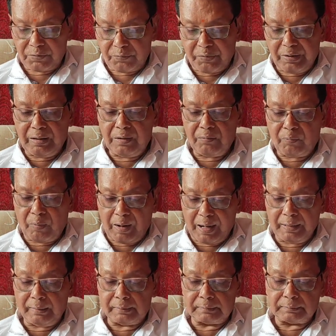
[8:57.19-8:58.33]
filled
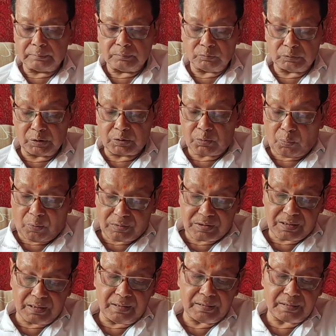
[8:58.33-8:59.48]
by the Schwann
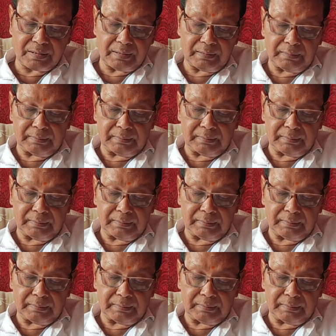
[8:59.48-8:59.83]
cells